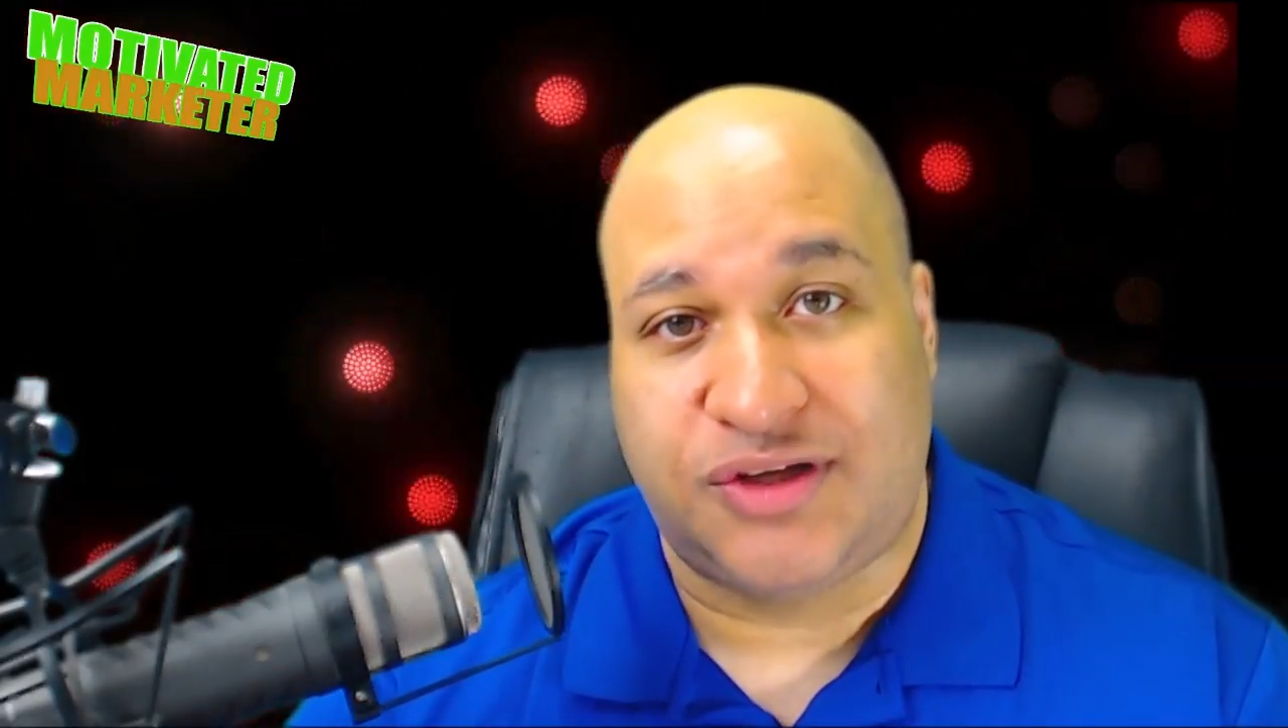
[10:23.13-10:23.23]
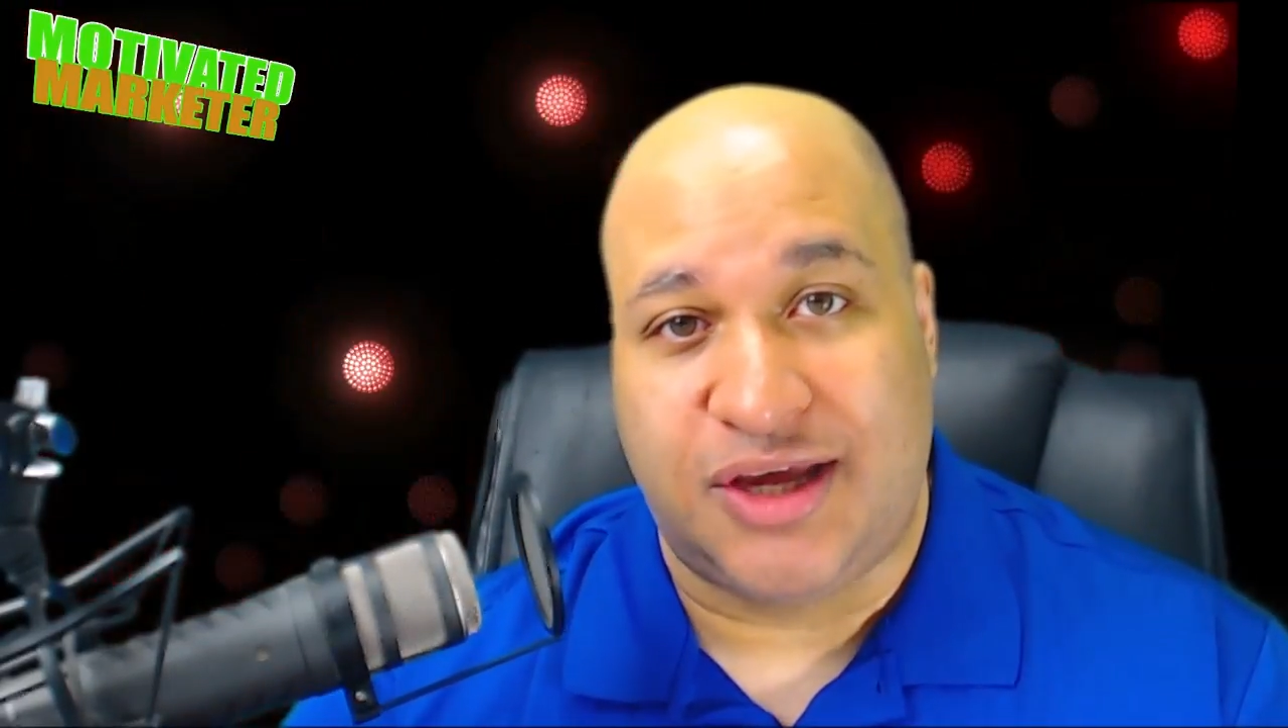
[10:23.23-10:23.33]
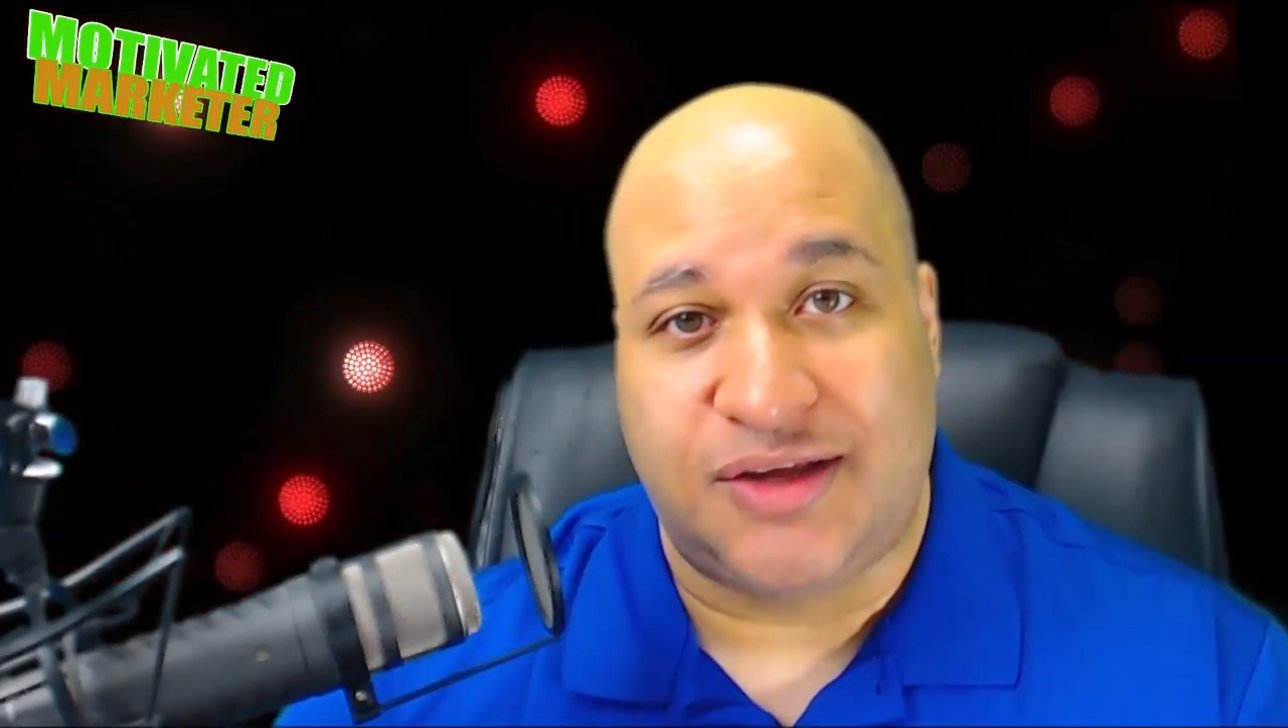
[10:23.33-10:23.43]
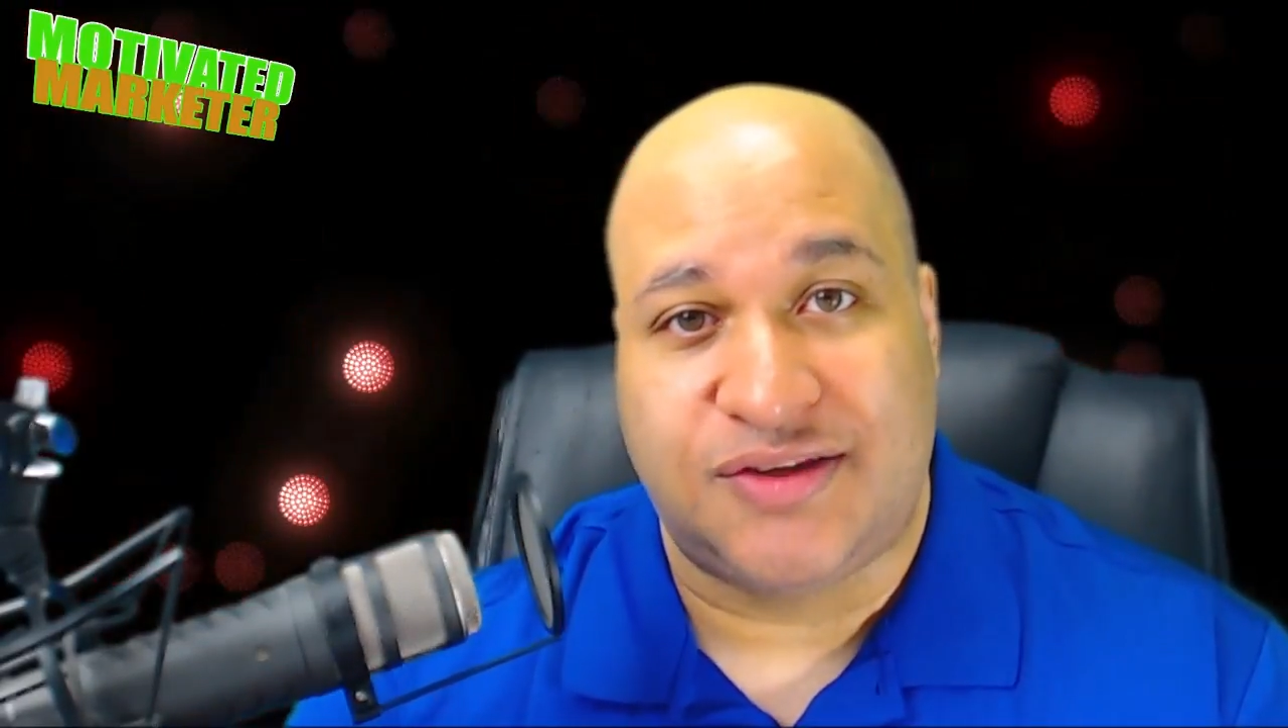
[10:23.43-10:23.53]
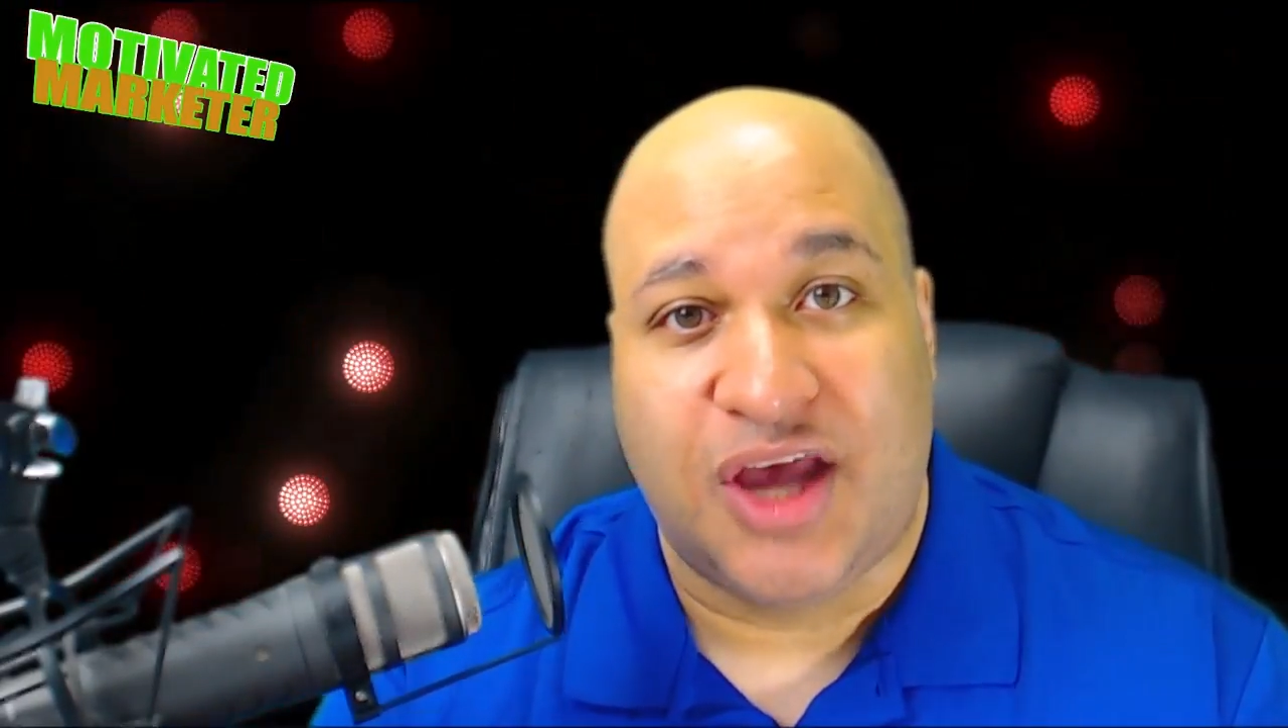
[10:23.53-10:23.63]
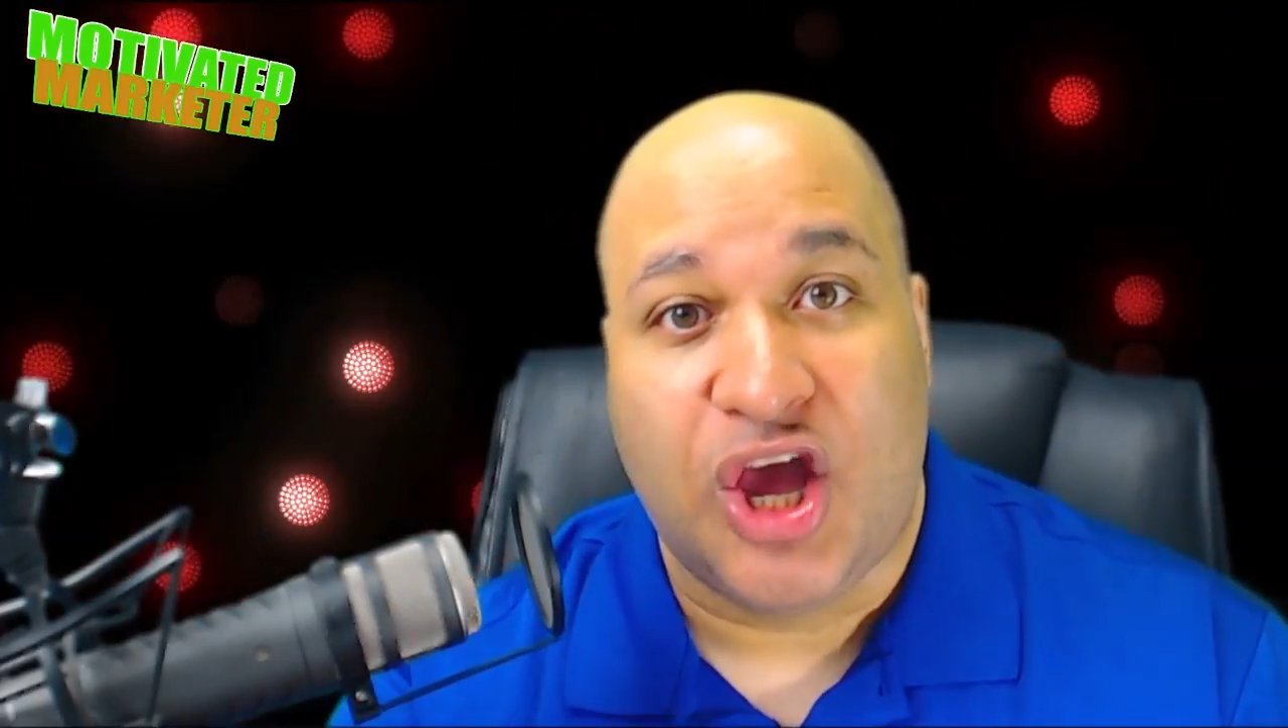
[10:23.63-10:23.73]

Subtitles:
days.